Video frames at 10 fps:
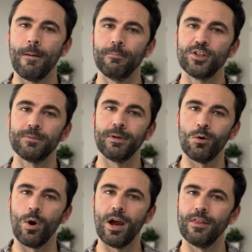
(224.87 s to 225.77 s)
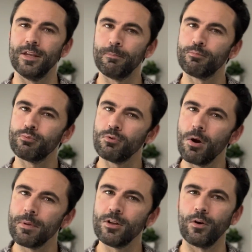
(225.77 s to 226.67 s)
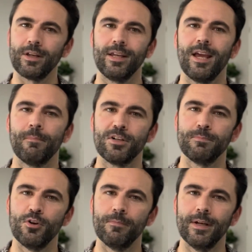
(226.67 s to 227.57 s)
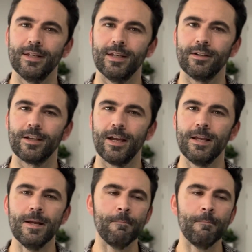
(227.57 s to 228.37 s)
just be aware that you're probably not going to get much movement in it, okay?